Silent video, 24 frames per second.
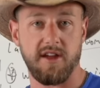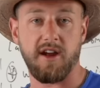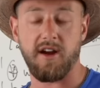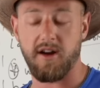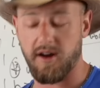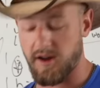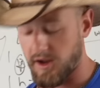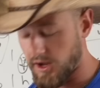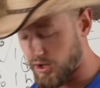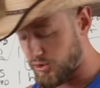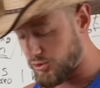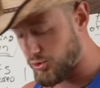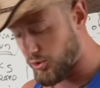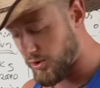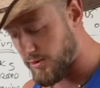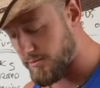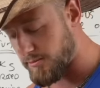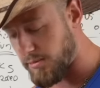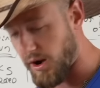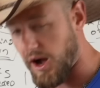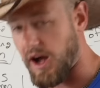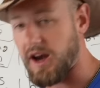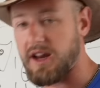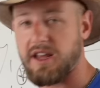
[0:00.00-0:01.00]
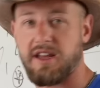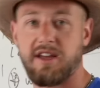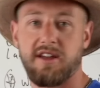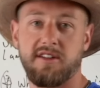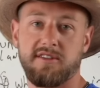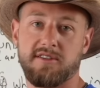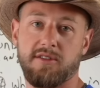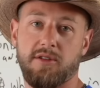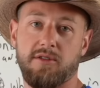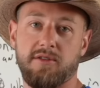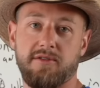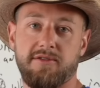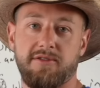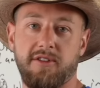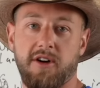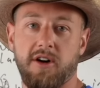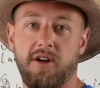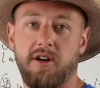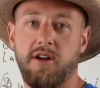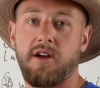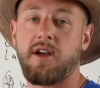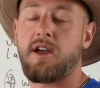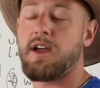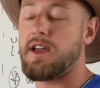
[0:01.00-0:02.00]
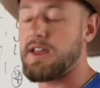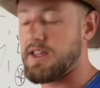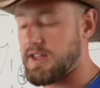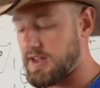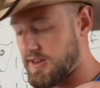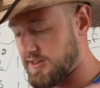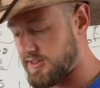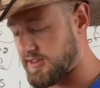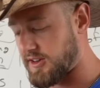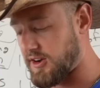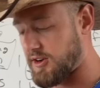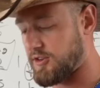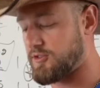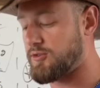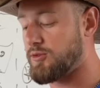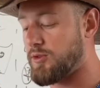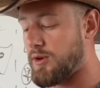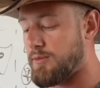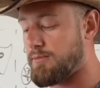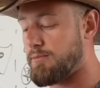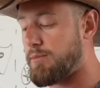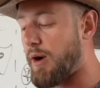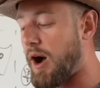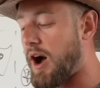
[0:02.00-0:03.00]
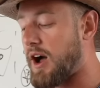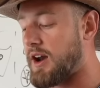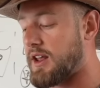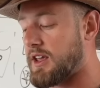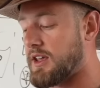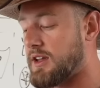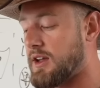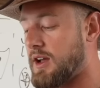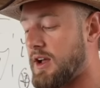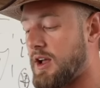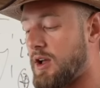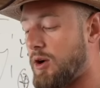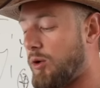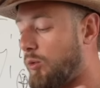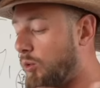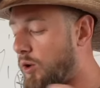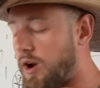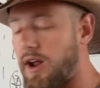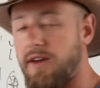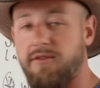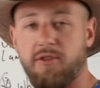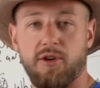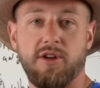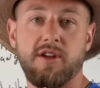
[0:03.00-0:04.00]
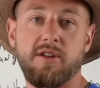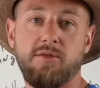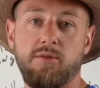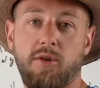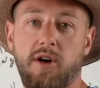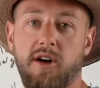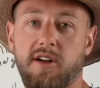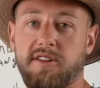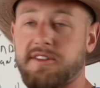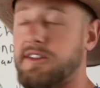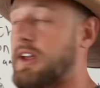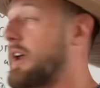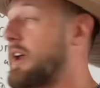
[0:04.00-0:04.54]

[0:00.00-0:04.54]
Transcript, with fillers: there to embody his own fun. He is there to embody whatever he wants.